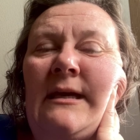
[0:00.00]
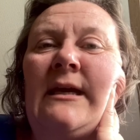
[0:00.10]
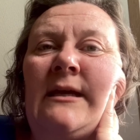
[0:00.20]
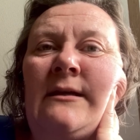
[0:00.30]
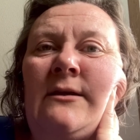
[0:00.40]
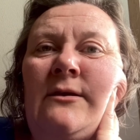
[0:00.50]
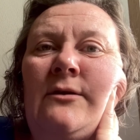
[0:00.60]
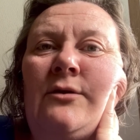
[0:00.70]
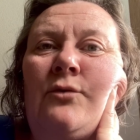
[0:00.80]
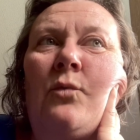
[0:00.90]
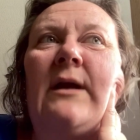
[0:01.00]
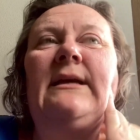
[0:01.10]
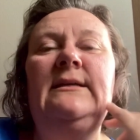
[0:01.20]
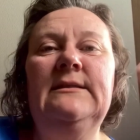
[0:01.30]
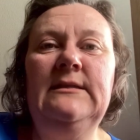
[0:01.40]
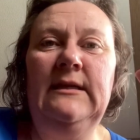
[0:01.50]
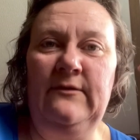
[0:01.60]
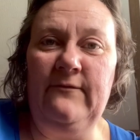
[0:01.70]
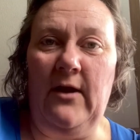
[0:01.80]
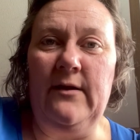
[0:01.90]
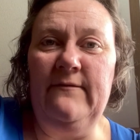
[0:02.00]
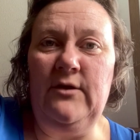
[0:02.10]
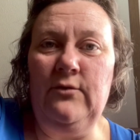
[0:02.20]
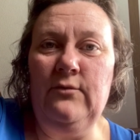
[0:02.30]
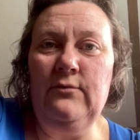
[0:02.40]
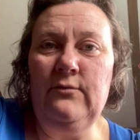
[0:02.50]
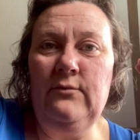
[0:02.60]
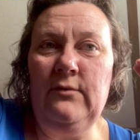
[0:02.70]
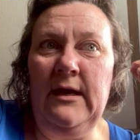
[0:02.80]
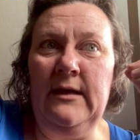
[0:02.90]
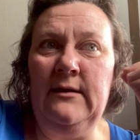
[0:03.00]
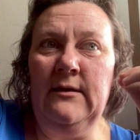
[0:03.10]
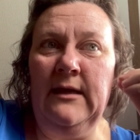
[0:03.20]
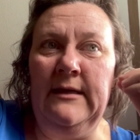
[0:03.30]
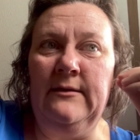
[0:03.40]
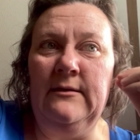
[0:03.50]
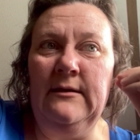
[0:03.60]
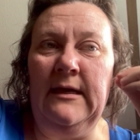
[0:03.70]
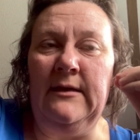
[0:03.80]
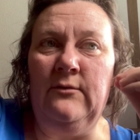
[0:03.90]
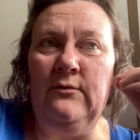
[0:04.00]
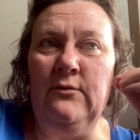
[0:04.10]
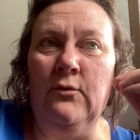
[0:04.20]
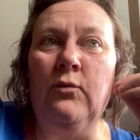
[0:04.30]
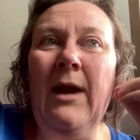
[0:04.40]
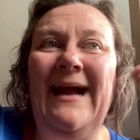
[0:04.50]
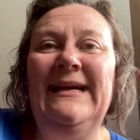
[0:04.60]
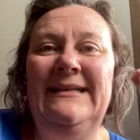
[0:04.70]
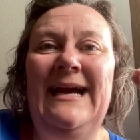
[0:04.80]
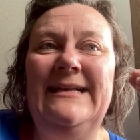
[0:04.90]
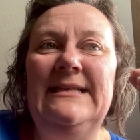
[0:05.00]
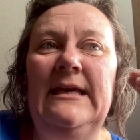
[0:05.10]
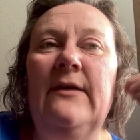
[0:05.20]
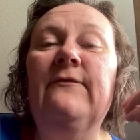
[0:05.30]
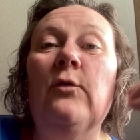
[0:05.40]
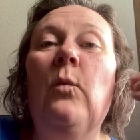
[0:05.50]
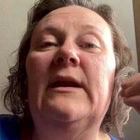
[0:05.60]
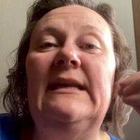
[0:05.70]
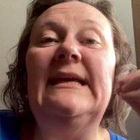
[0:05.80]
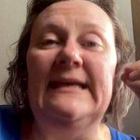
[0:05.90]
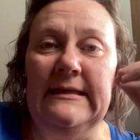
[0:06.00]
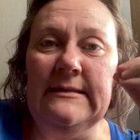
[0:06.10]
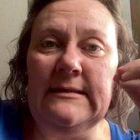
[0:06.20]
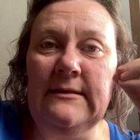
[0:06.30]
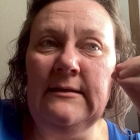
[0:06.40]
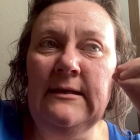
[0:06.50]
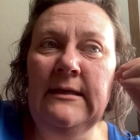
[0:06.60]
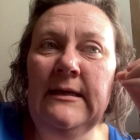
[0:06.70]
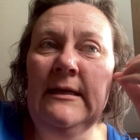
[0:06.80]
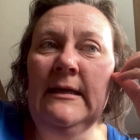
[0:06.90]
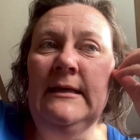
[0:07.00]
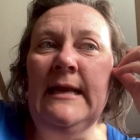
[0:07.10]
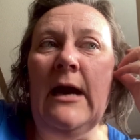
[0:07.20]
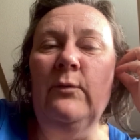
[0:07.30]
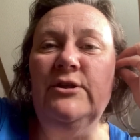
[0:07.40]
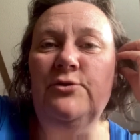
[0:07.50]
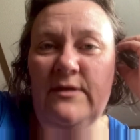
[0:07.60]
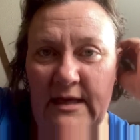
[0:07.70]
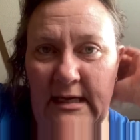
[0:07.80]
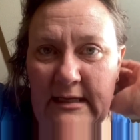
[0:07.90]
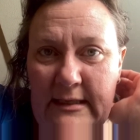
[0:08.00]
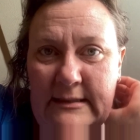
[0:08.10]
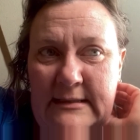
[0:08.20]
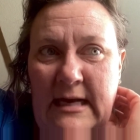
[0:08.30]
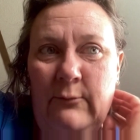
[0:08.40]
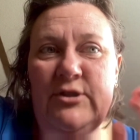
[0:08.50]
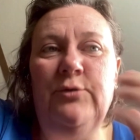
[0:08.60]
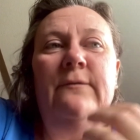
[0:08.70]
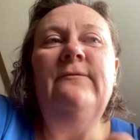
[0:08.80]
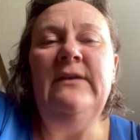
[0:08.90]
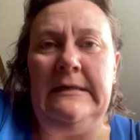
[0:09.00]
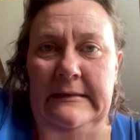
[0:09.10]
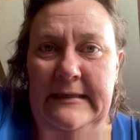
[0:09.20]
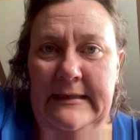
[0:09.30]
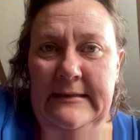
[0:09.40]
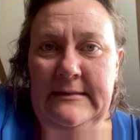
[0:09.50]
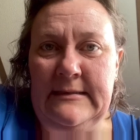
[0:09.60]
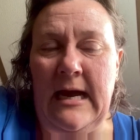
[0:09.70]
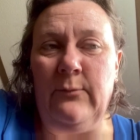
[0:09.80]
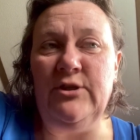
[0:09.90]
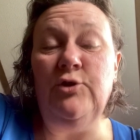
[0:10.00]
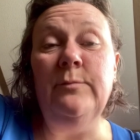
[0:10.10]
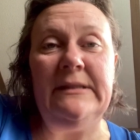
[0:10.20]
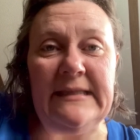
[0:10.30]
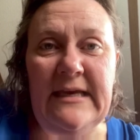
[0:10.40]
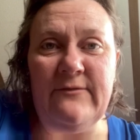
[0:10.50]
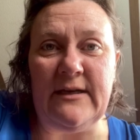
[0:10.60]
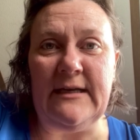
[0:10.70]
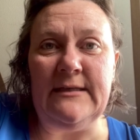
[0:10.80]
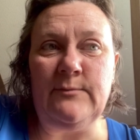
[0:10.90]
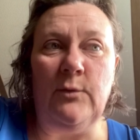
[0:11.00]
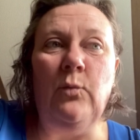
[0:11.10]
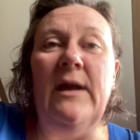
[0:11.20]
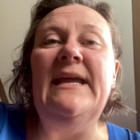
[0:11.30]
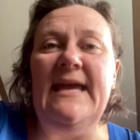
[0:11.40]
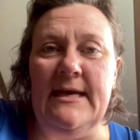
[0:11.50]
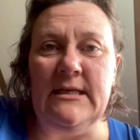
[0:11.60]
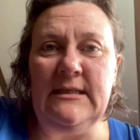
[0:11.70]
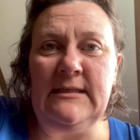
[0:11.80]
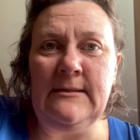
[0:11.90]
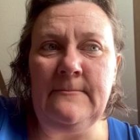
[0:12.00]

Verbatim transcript: in what is in front of you and, and, and recognizing it for what it is. Not what you think it is, not what you feel it is, not what you believe it is, but what is.